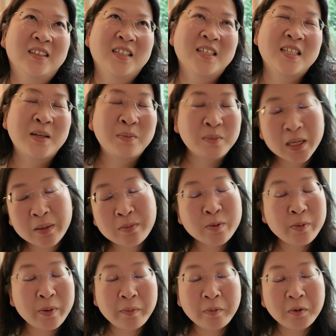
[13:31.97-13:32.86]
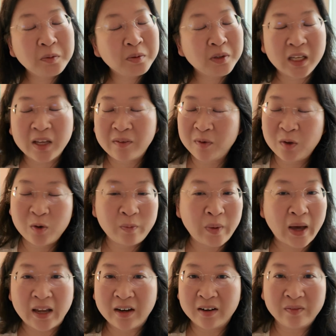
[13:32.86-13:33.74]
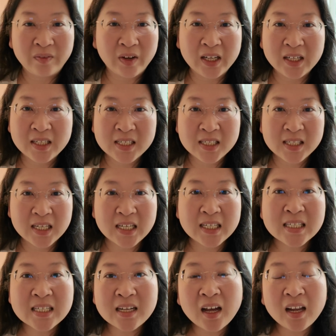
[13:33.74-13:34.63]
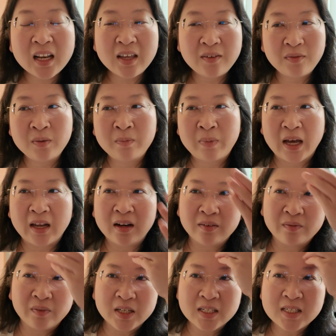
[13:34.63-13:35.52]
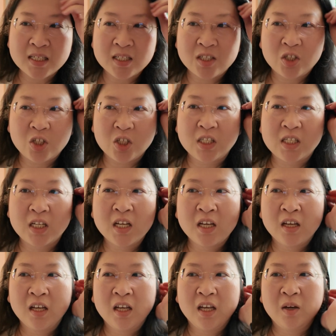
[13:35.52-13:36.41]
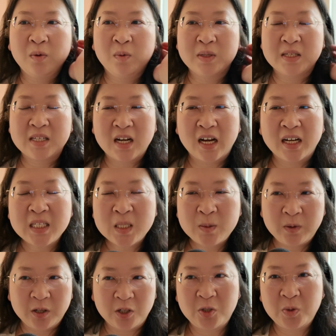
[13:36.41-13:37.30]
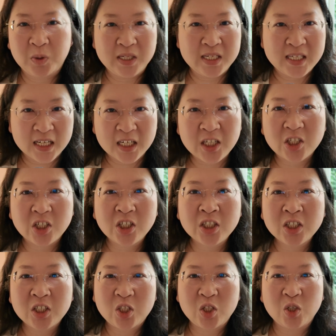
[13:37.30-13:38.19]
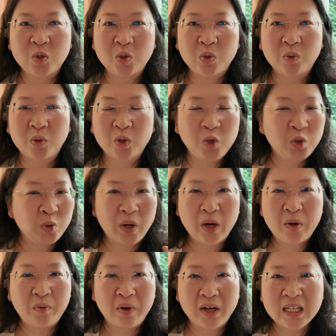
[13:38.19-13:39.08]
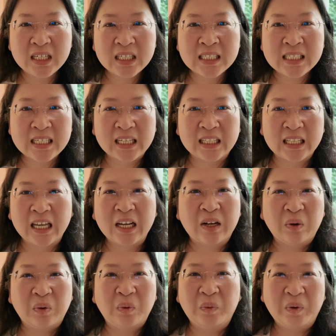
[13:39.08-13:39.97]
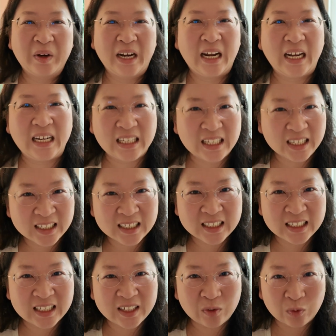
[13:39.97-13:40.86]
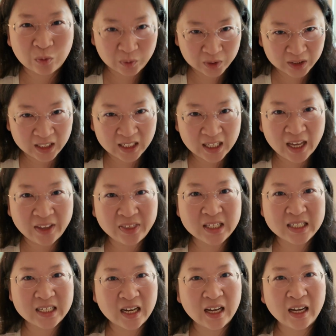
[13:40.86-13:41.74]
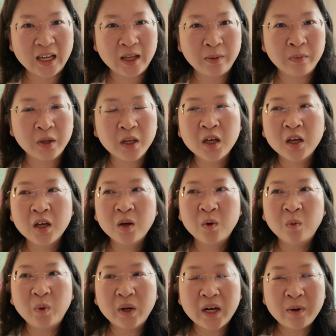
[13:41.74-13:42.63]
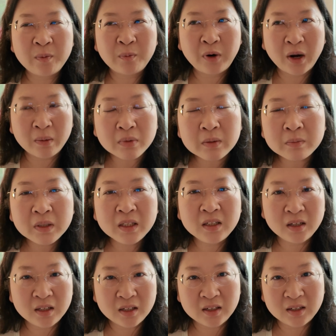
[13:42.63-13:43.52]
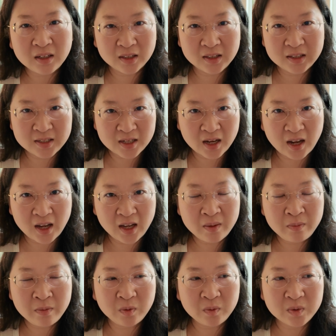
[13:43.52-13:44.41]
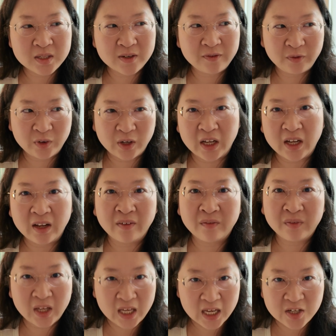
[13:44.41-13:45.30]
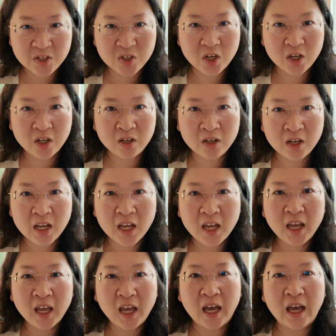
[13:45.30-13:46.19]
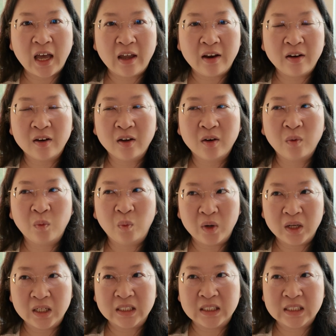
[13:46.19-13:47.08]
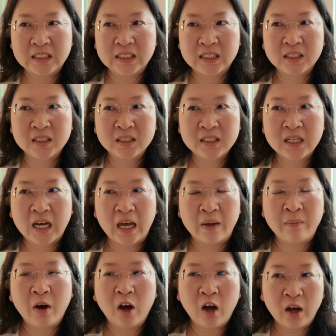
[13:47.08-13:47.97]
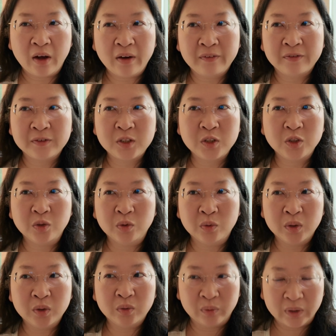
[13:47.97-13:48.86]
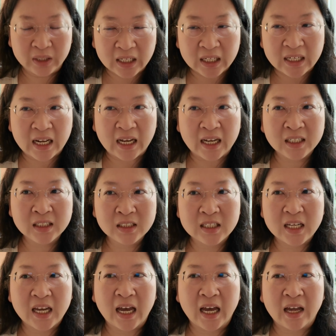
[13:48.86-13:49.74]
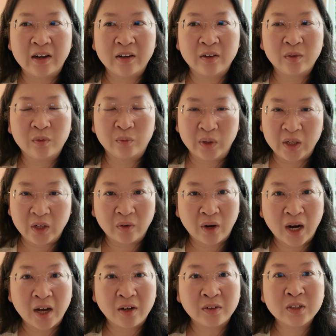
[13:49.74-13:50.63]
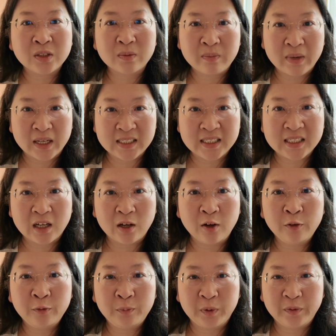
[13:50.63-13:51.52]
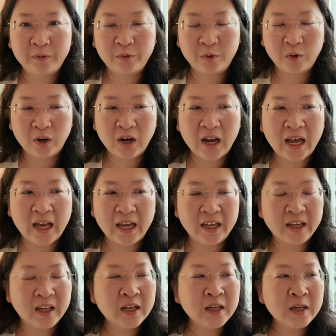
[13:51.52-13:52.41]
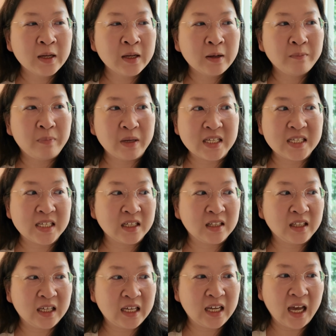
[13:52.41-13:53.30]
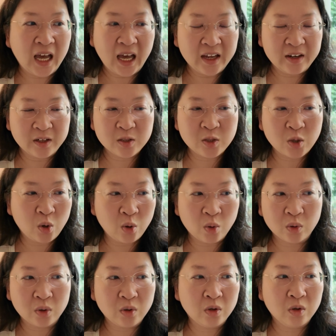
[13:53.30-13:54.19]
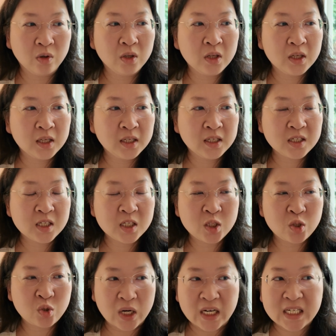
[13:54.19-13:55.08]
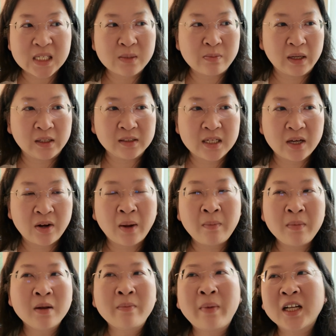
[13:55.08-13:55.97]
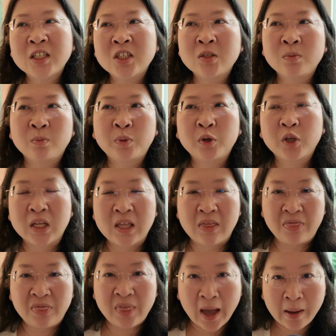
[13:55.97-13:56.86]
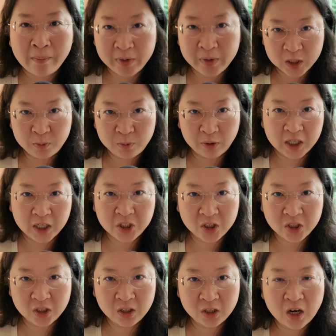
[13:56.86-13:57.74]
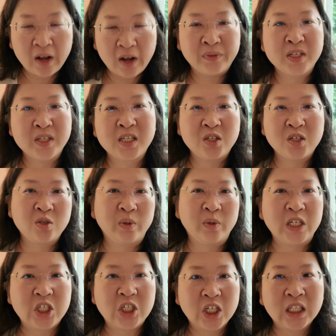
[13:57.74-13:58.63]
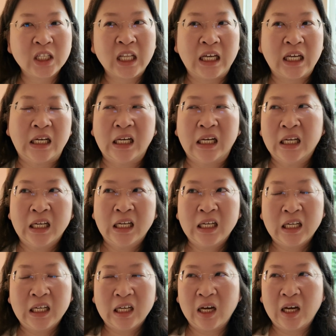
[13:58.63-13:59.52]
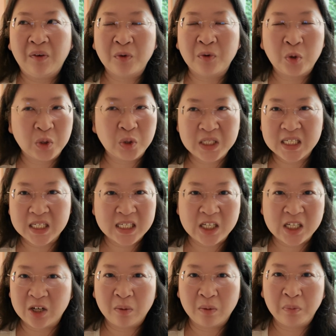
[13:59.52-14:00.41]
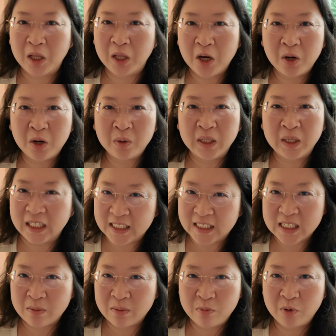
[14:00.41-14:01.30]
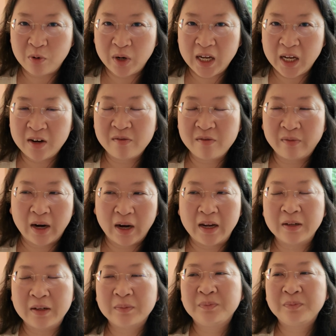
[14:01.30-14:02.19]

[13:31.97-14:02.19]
Sometimes people will give you bad advice. It's not even bad advice. It's just, it was not spiritually centered to who I was and like what I needed really at the time. What I probably needed at the time was a freaking vacation and was time off to reconnect and reground myself before I basically had a total stress meltdown. I mean, imagine putting that much pressure on the situation. Like, of course it's gonna blow at some point, right?